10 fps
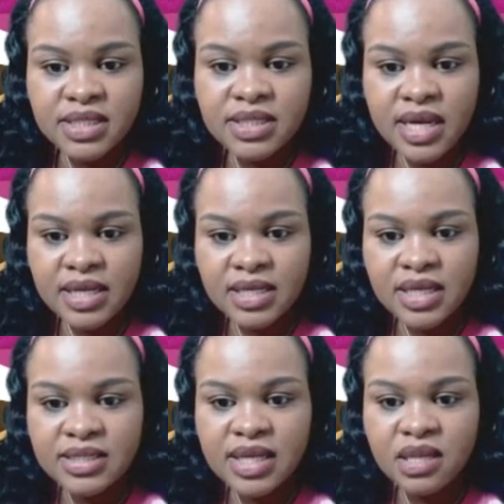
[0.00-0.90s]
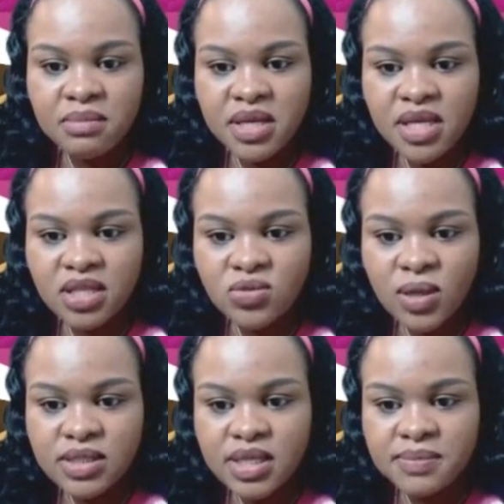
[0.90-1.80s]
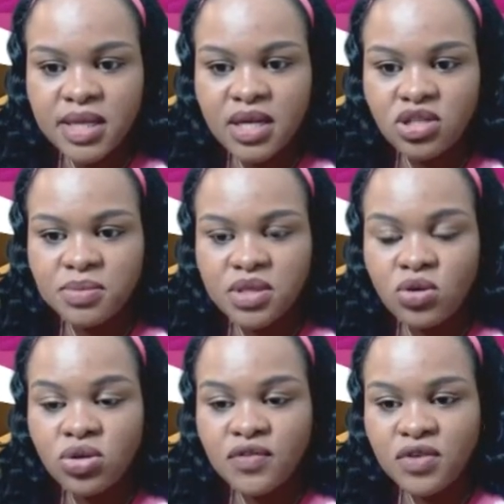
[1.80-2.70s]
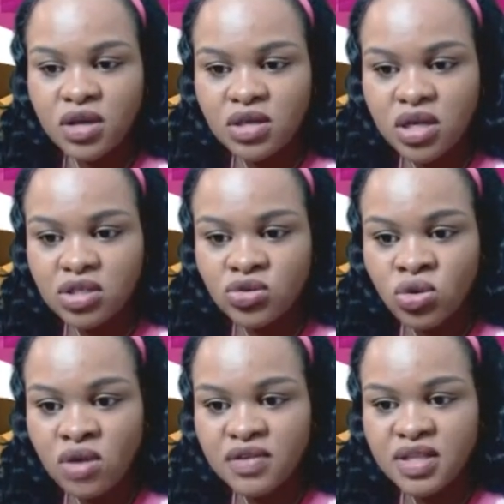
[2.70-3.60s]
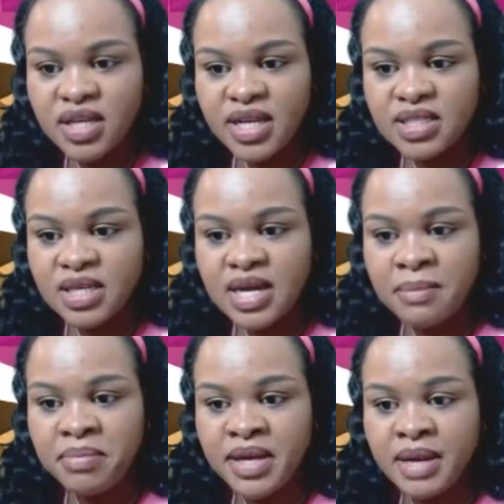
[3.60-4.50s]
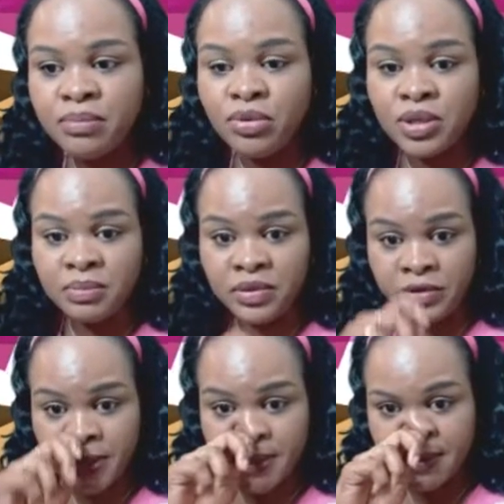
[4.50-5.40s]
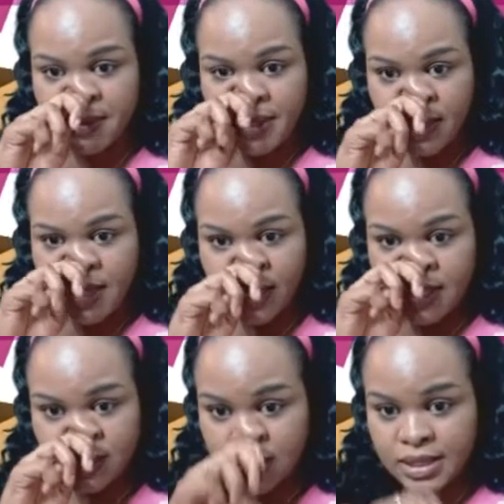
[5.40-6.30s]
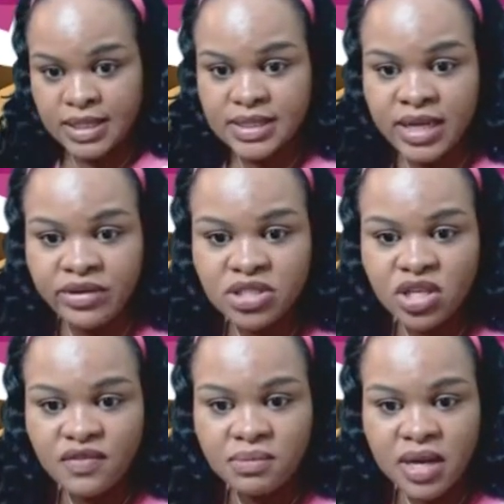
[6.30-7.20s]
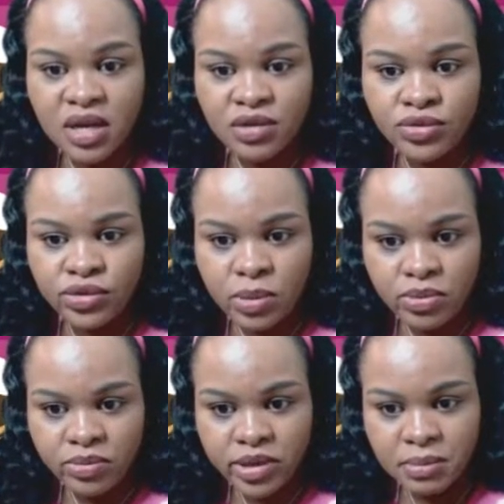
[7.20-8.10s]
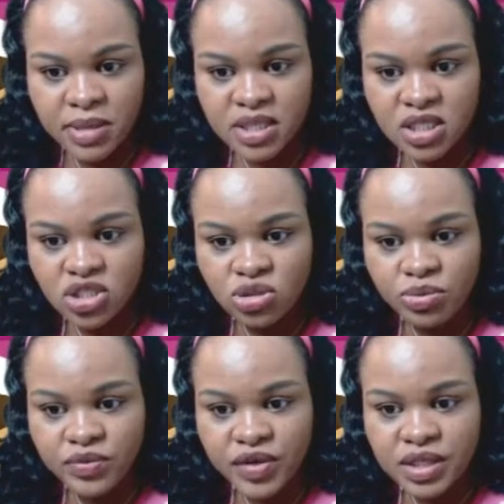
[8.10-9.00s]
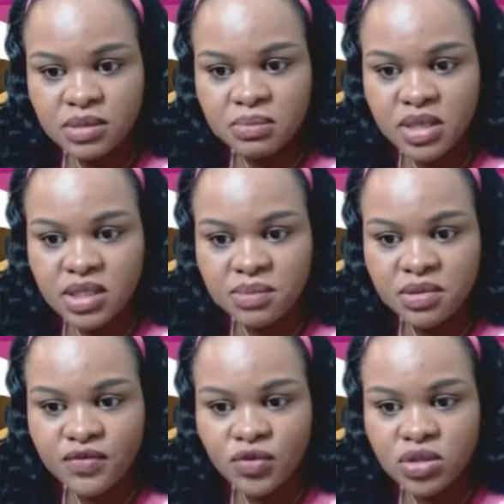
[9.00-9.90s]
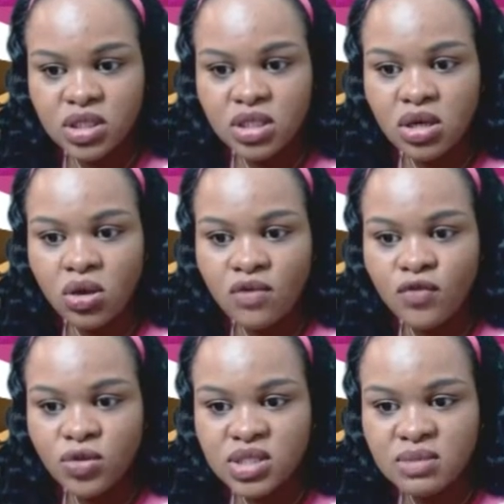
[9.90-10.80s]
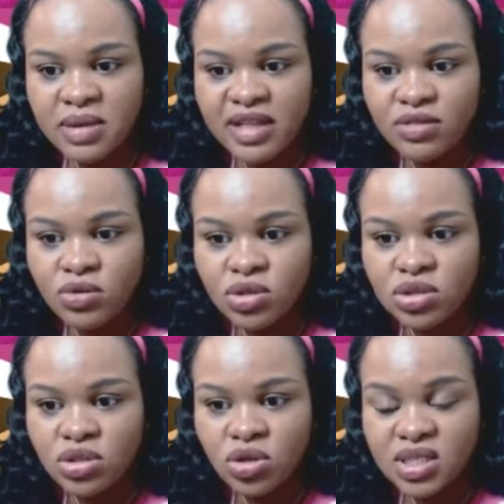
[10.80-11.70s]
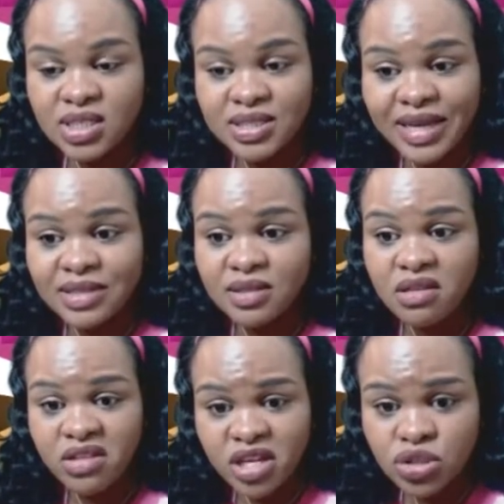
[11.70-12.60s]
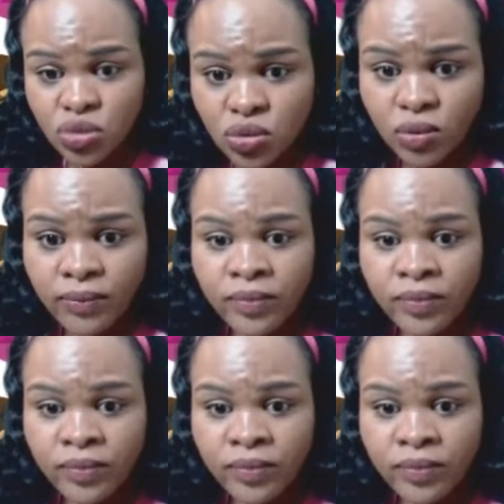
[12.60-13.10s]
candidates, and the media to accept and adopt a code of conduct to govern the election campaign and polling period. Ensure the integrity of the ballot through appropriate measures to prevent multiple voting or voting by those not entitled thereto.